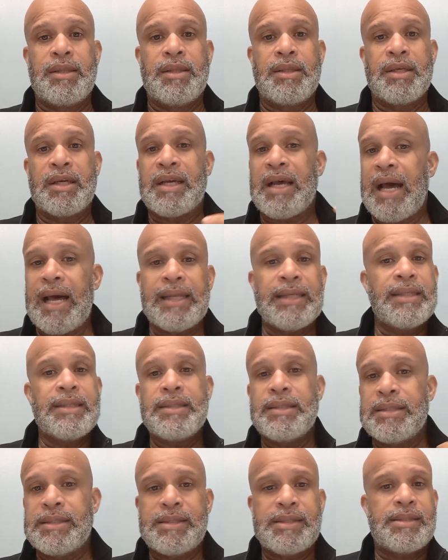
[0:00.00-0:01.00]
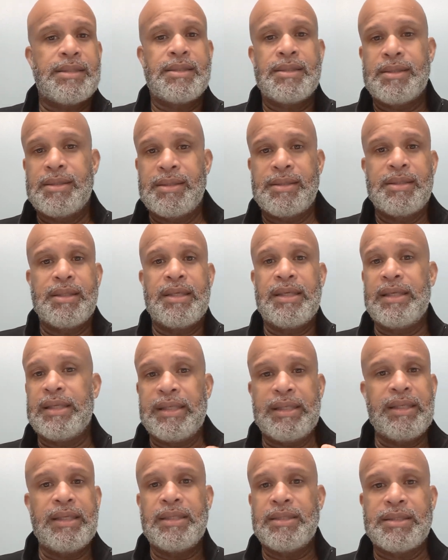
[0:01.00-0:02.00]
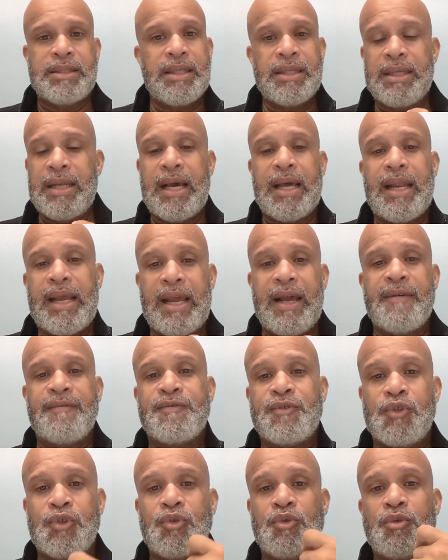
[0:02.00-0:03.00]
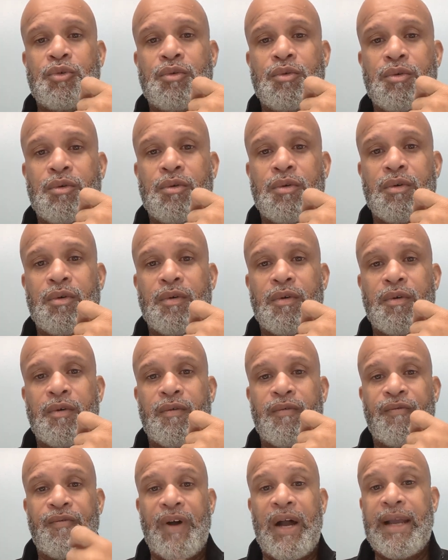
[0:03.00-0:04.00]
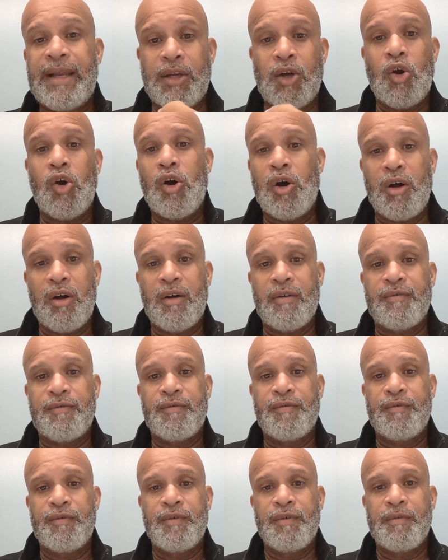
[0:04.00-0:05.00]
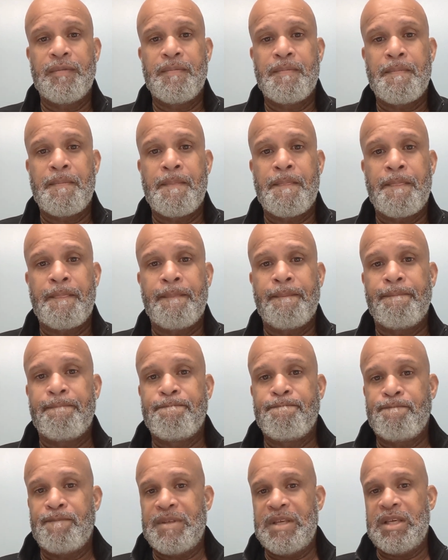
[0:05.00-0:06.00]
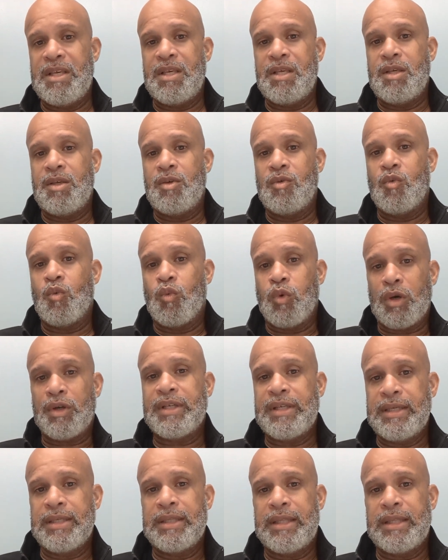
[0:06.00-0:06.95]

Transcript: the colonist elite did not have to fight off the working